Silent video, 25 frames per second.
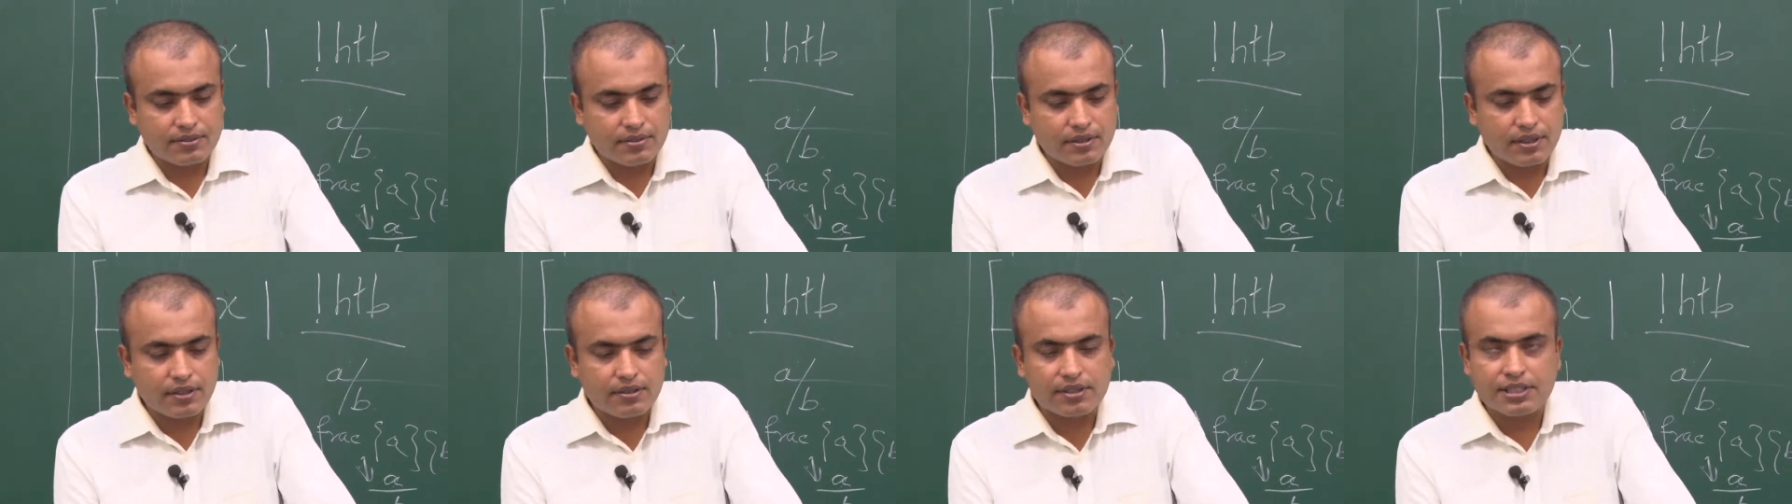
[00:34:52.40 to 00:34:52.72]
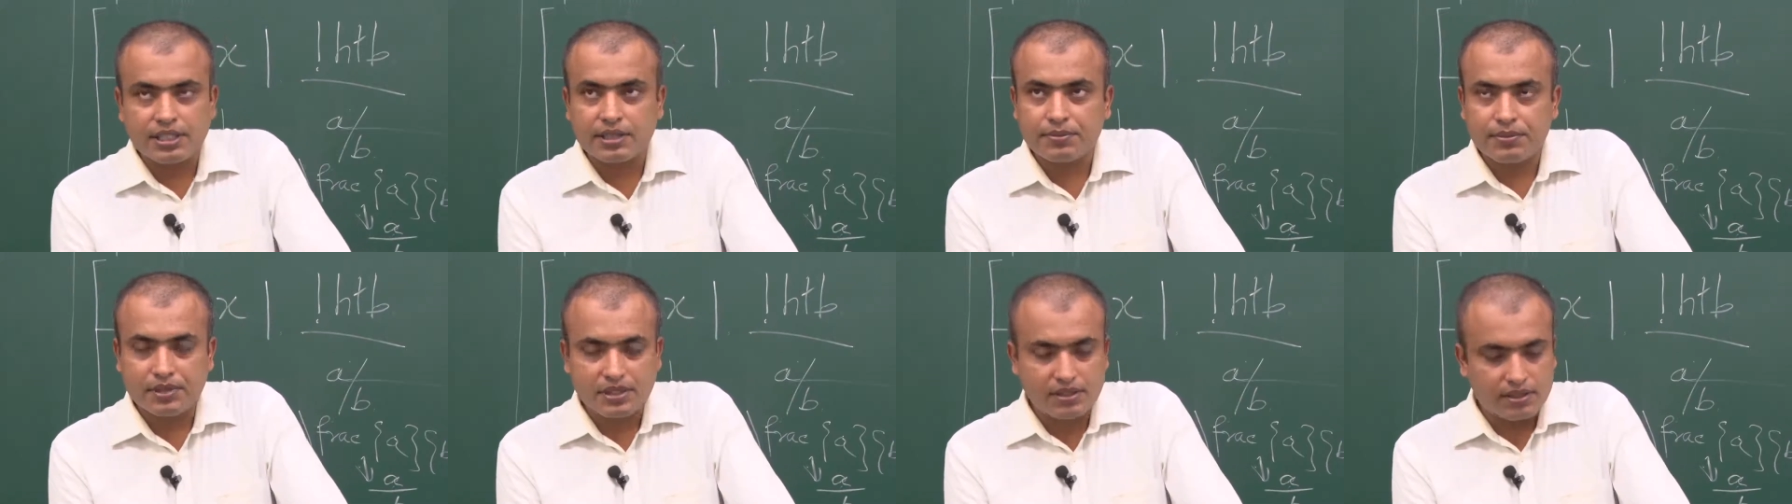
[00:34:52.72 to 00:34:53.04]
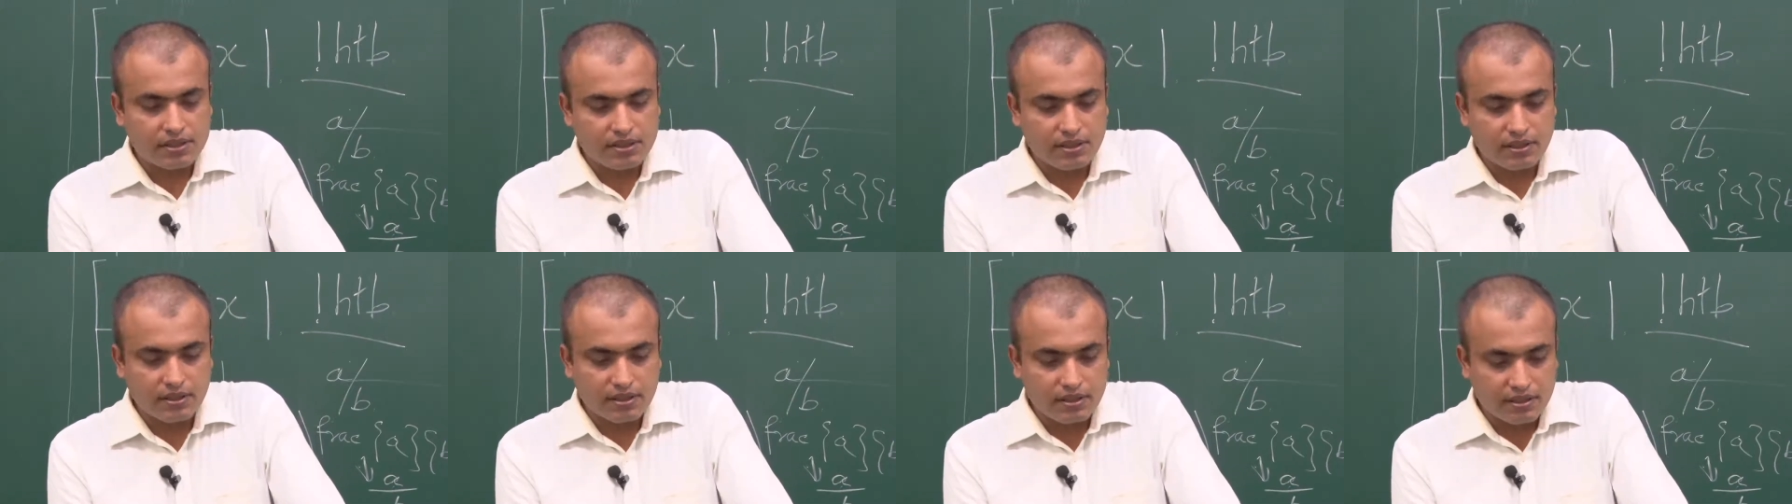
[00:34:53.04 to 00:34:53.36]
without
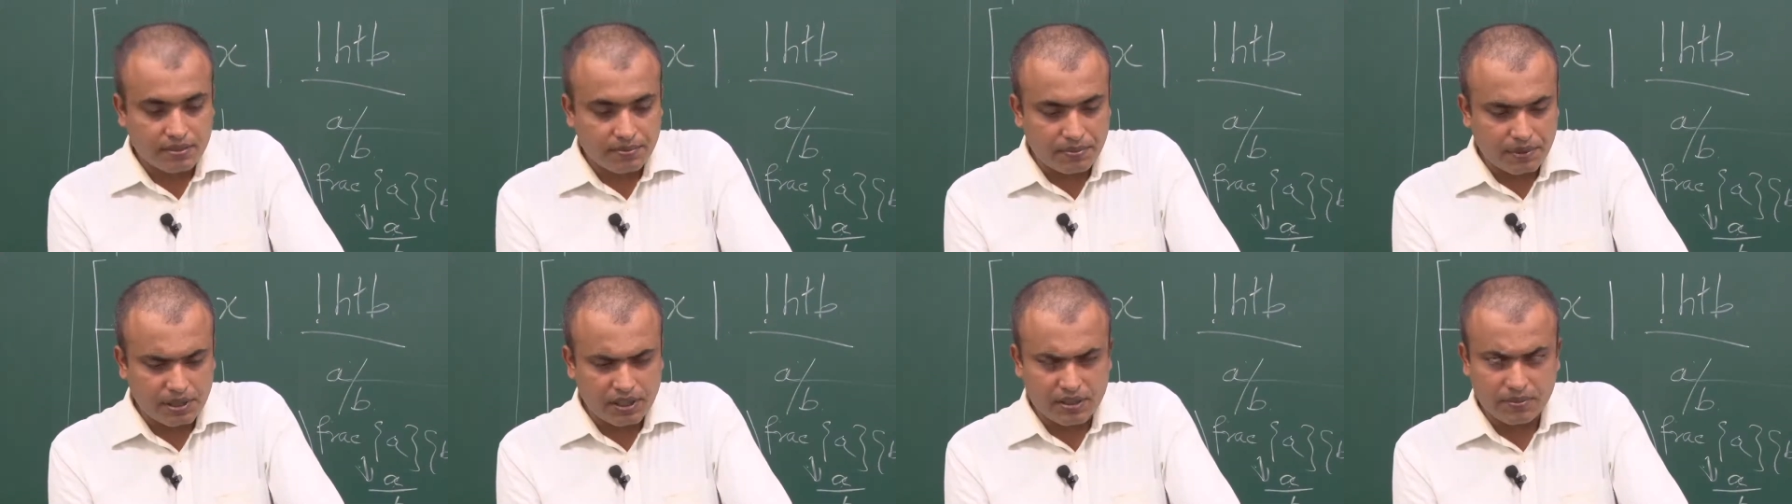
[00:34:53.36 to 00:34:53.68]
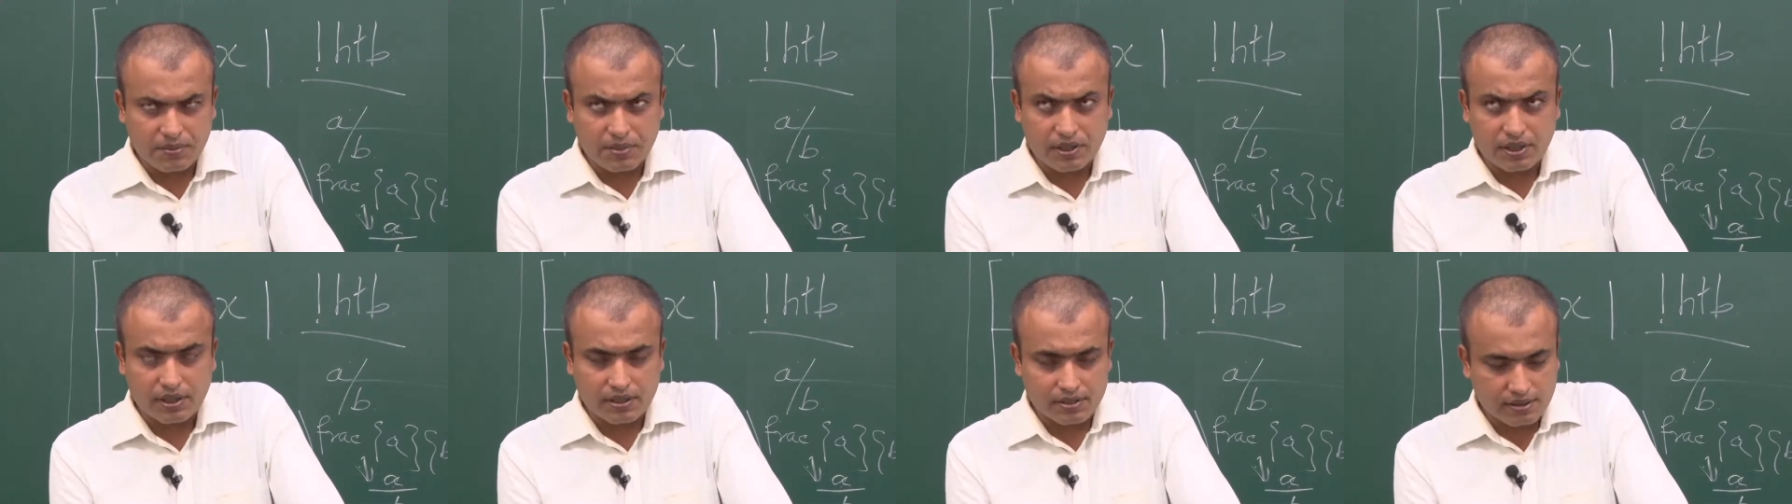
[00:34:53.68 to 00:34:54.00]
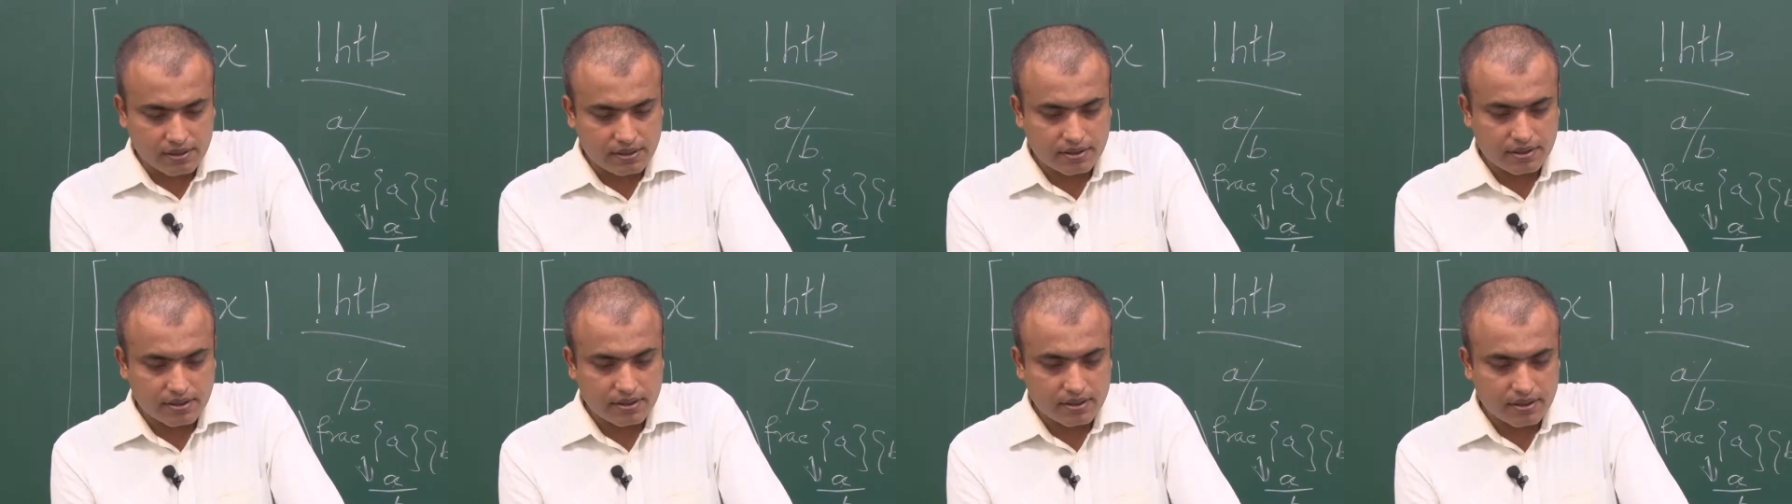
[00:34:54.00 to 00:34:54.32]
JPG or
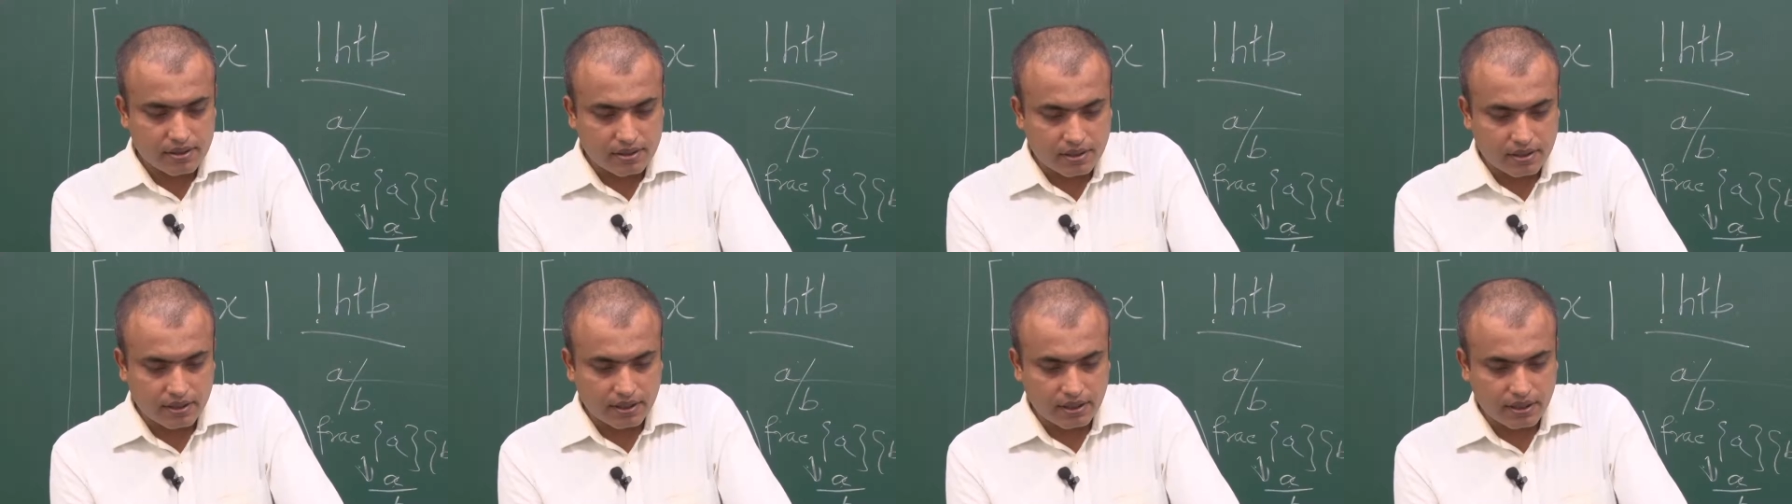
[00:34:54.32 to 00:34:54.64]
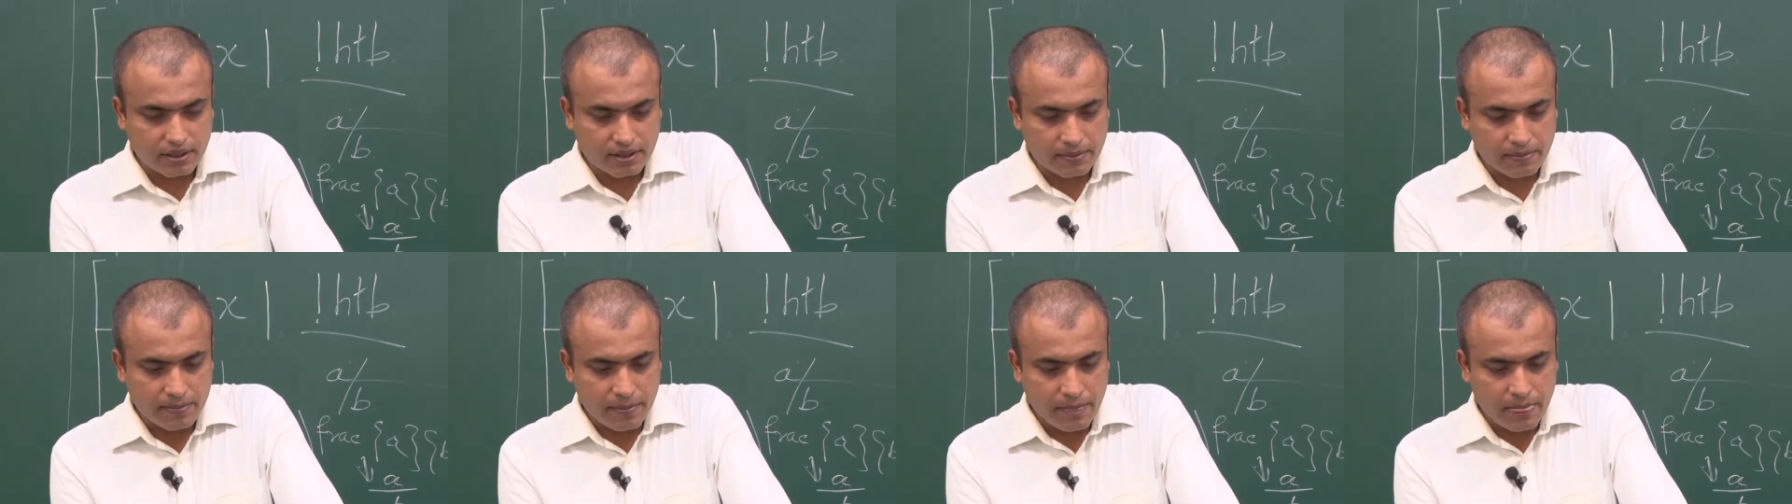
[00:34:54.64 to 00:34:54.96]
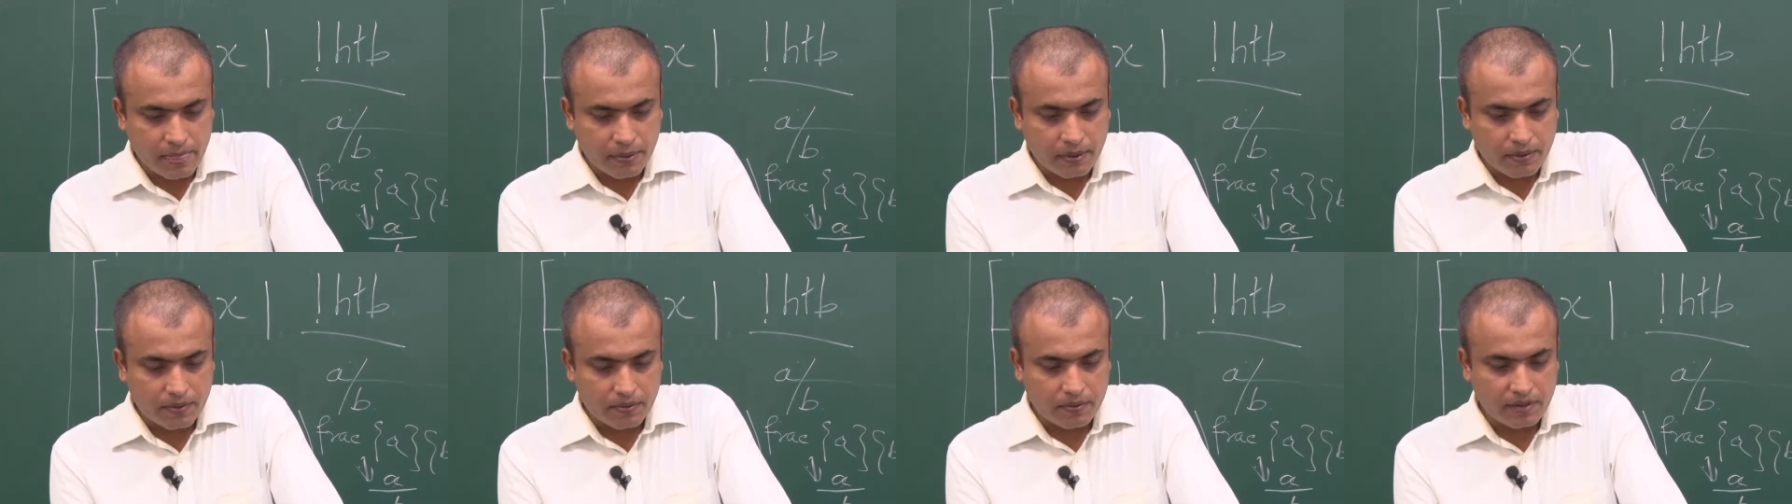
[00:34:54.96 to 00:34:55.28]
EPS
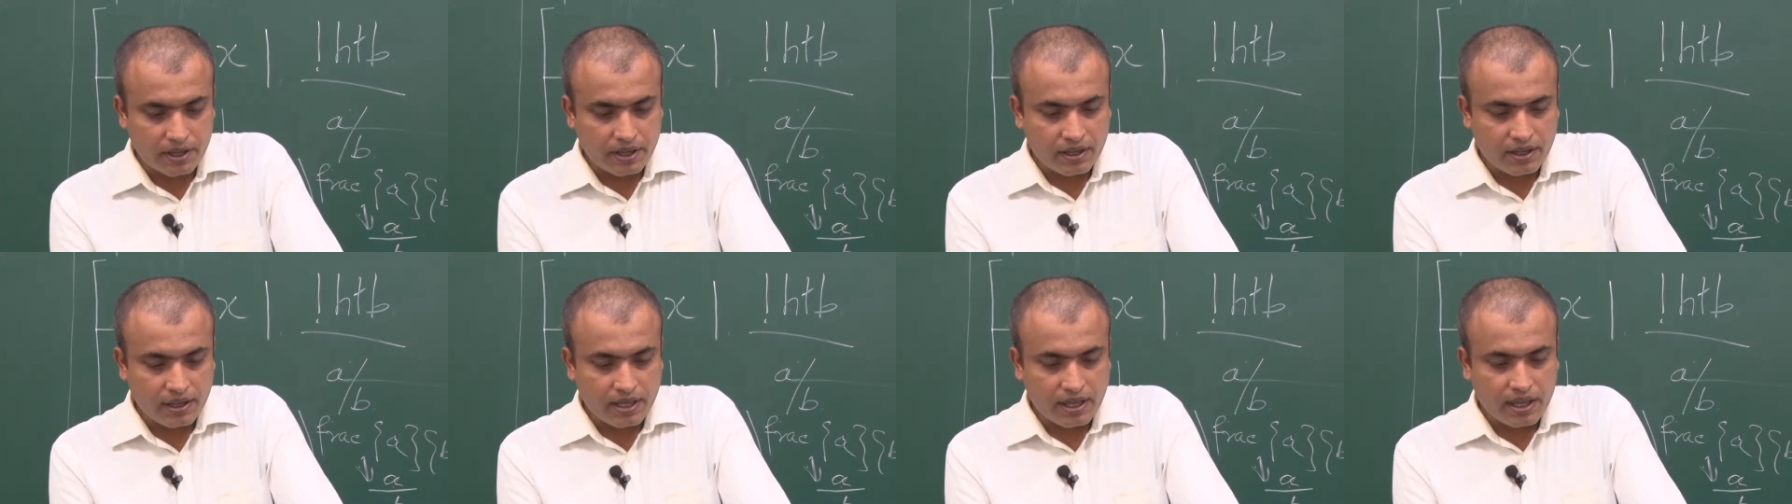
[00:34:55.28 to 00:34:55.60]
way.